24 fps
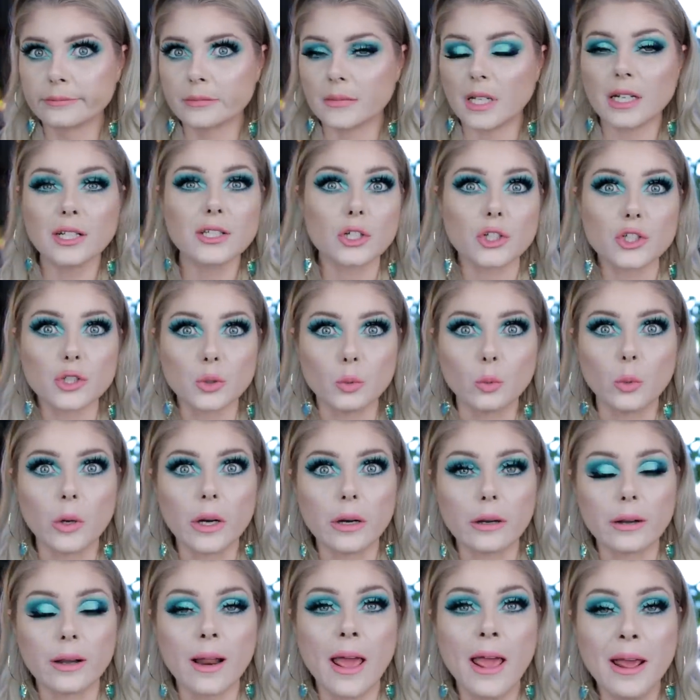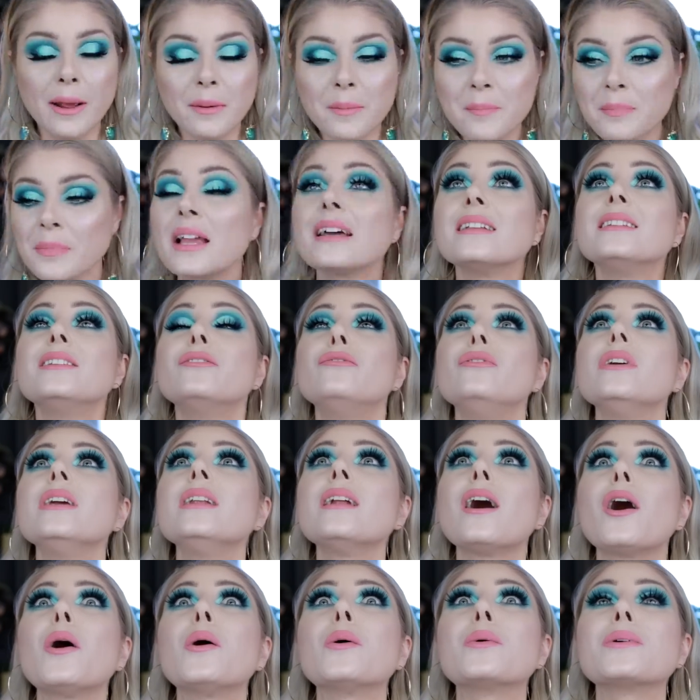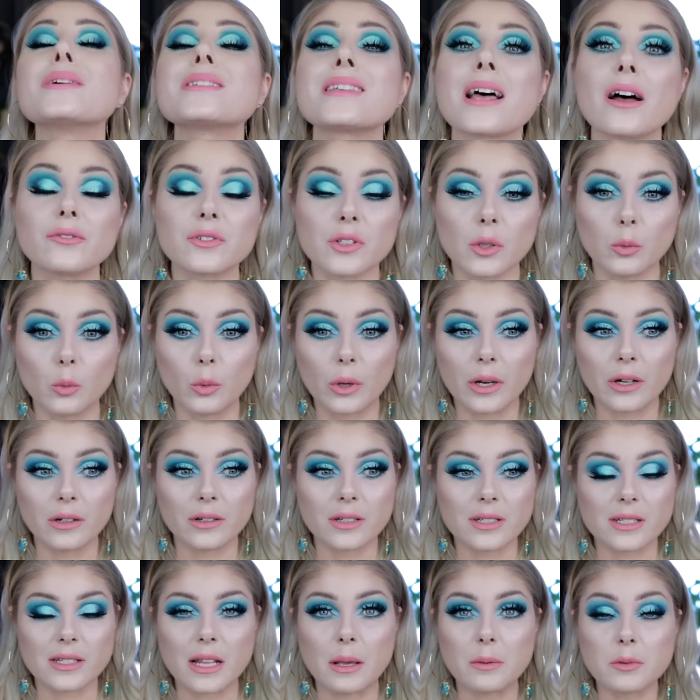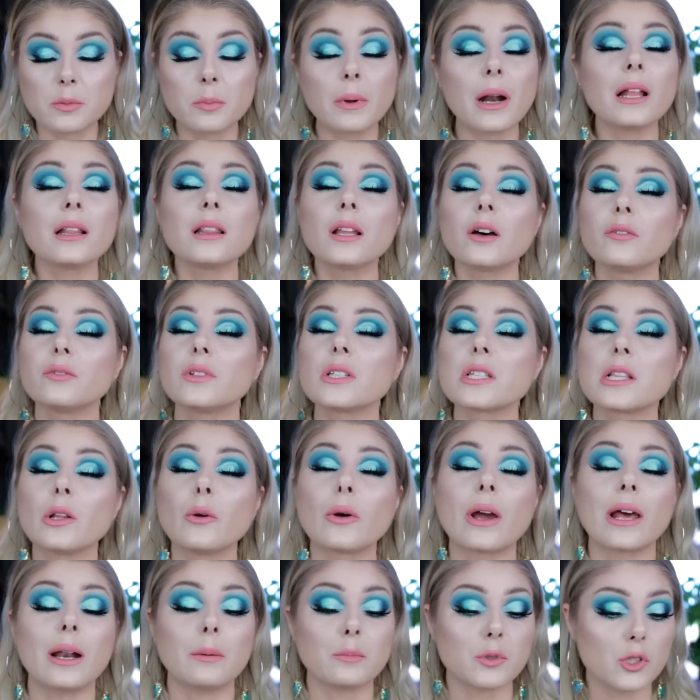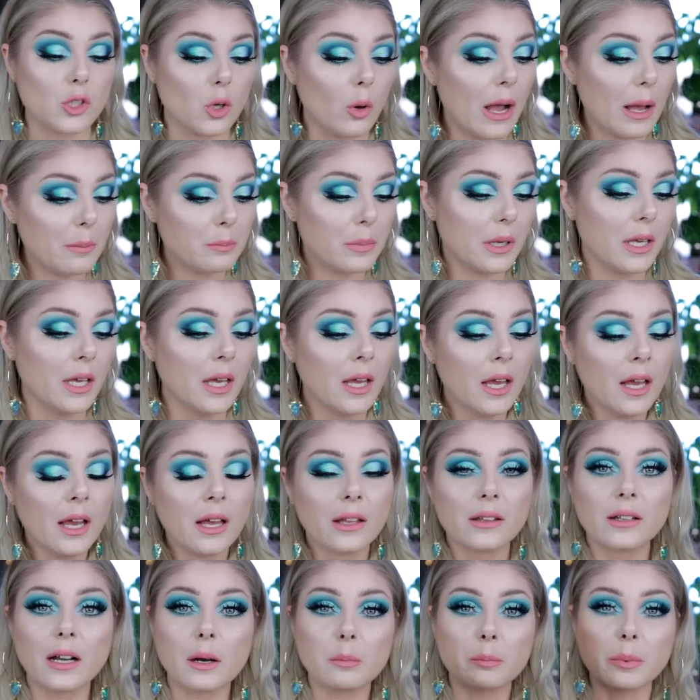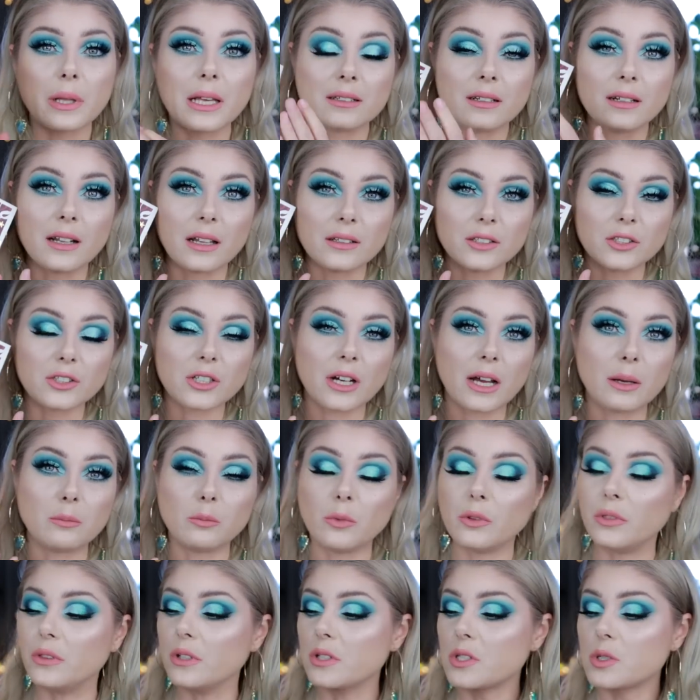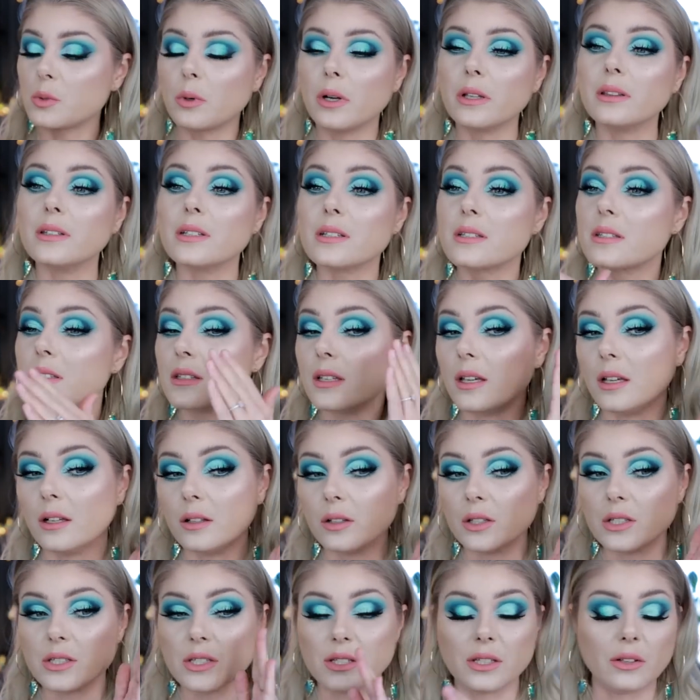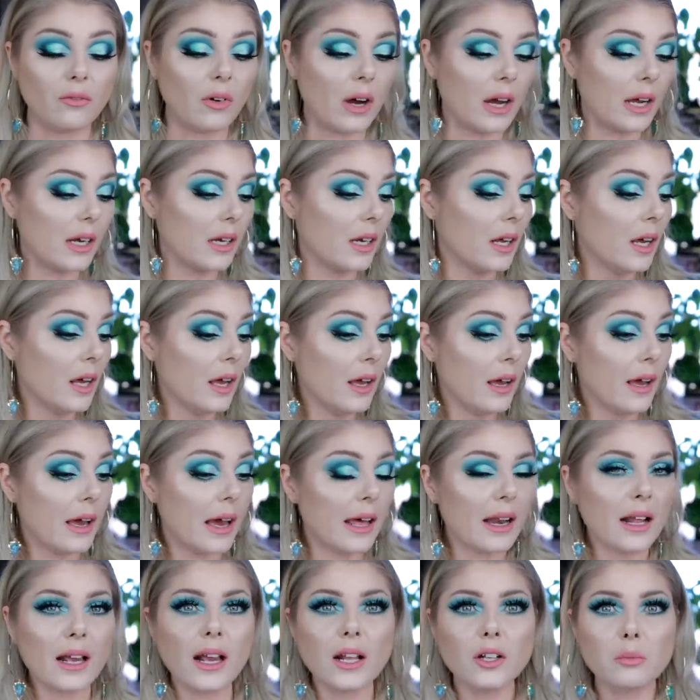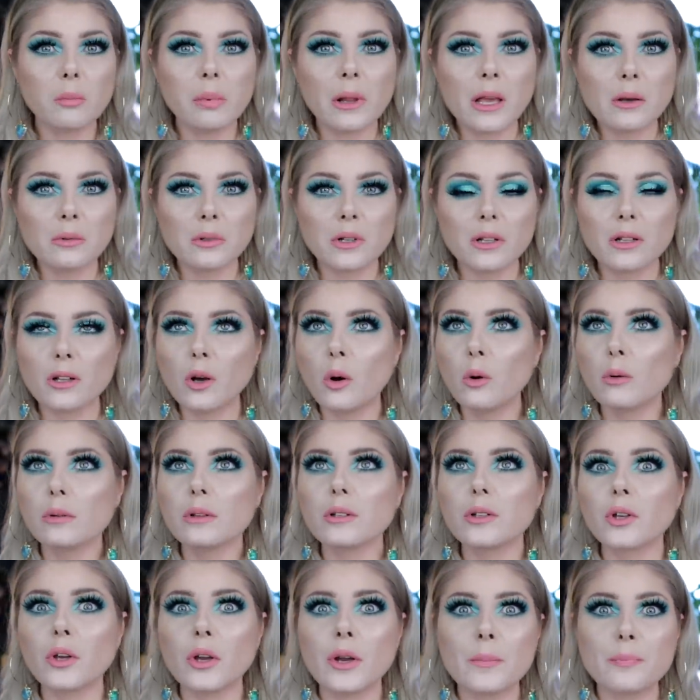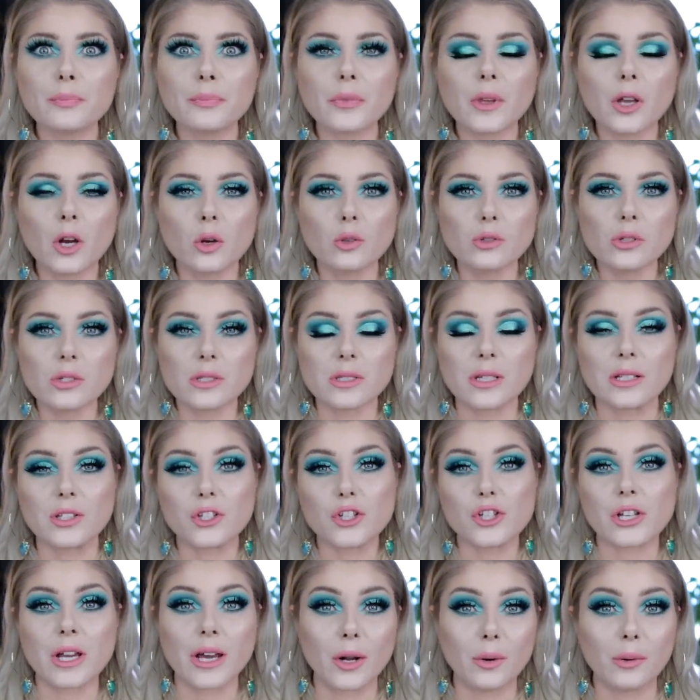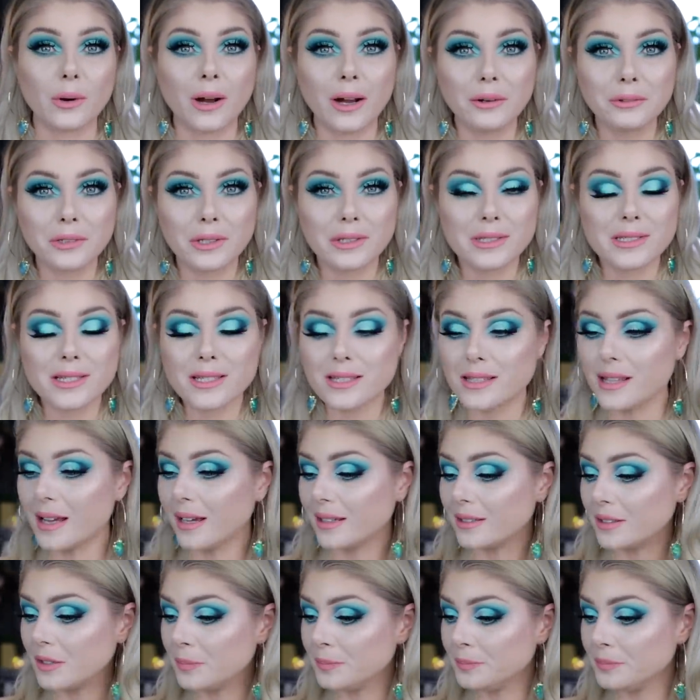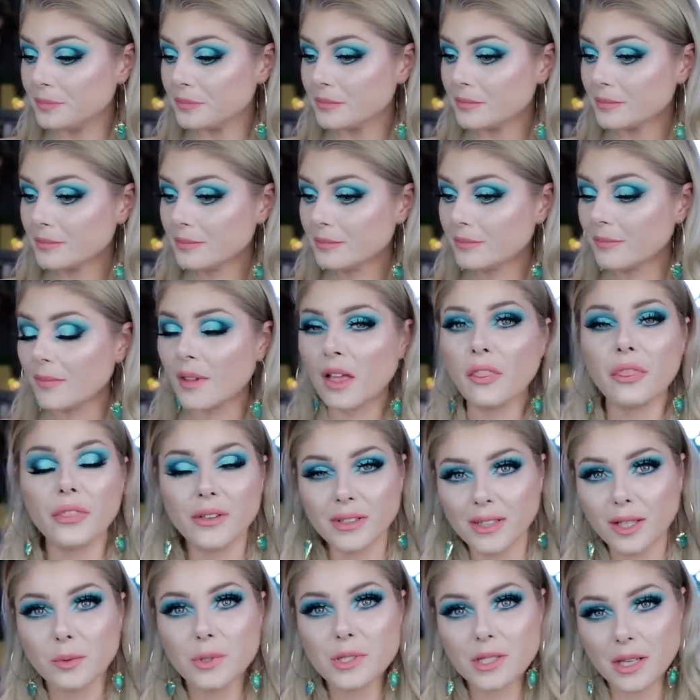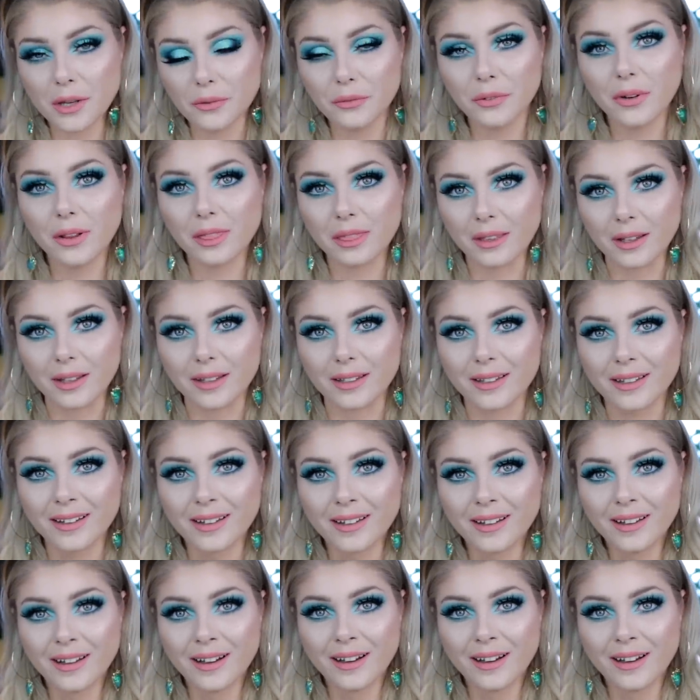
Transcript: That's such a weird name. Devinah always has the weirdest names, but I love this look, and I'm so happy that I played another time with this one. This teal is divine. And I got to play with an old um, Coastal Scents shadow. How nice is that? I think that was everything.